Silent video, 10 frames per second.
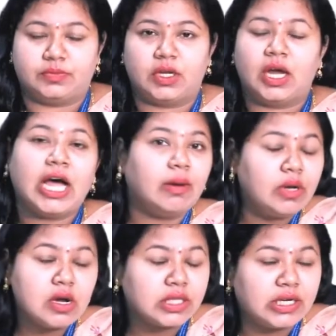How long
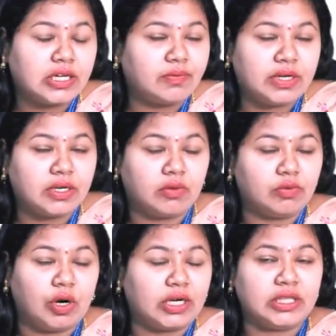the liquid water
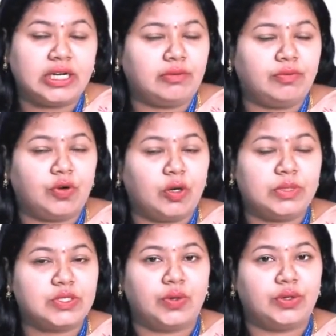in the liquid form is
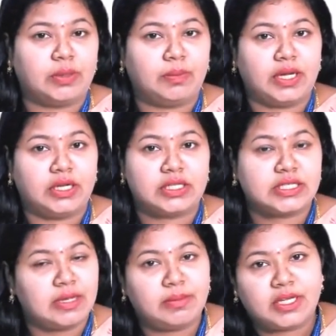going to remain the same
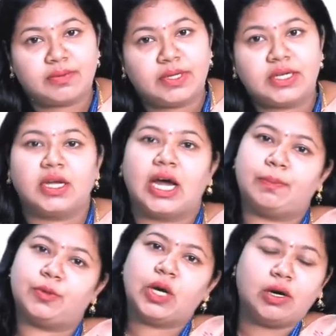liquid? Up to
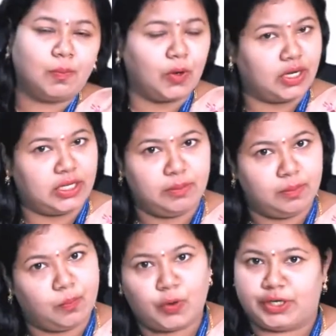a boiling
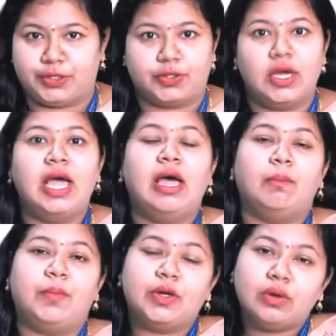point.
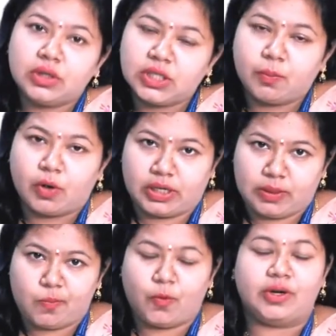Beyond the boiling
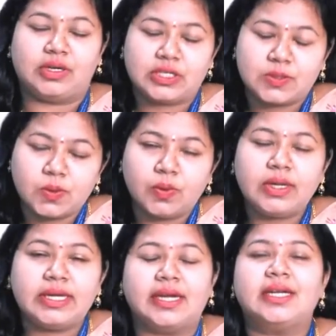point, it slowly
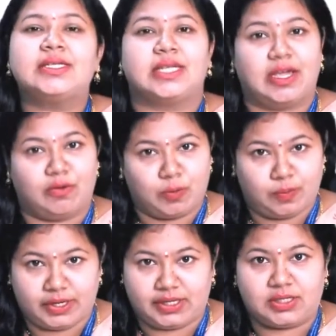gets
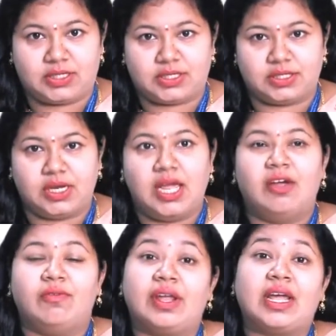evaporates.
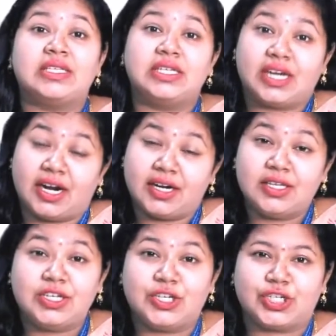Whereas in
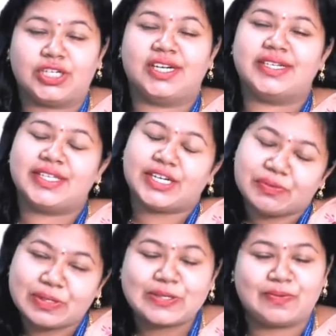condensation, it is the
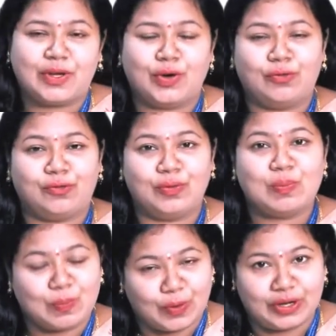reverse way of
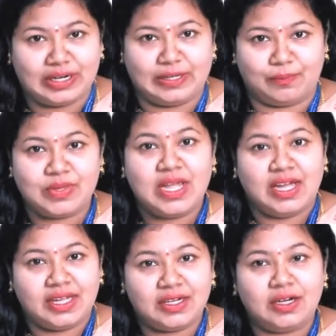boiling.
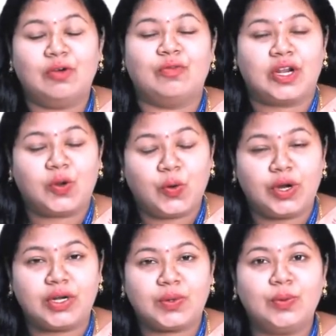Here we are going
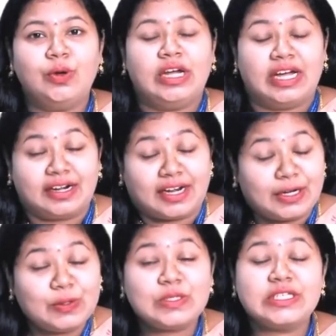to
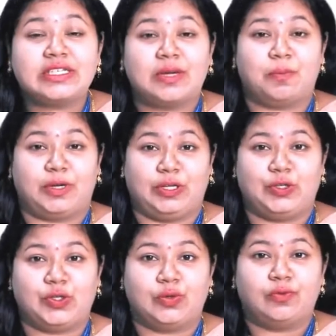reduce the temperature
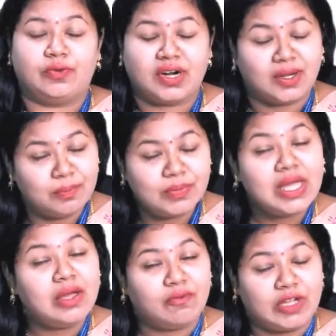from
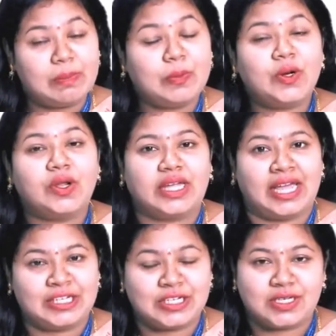vapor or
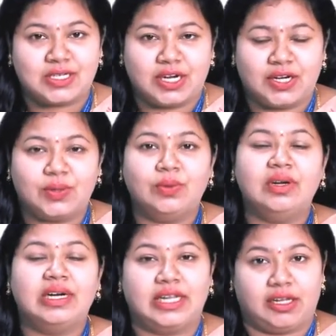gaseous state to
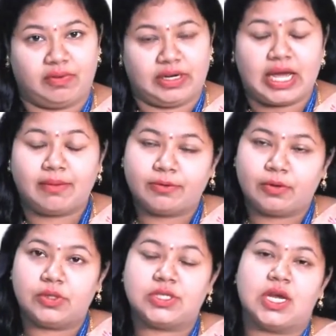liquid. Of course,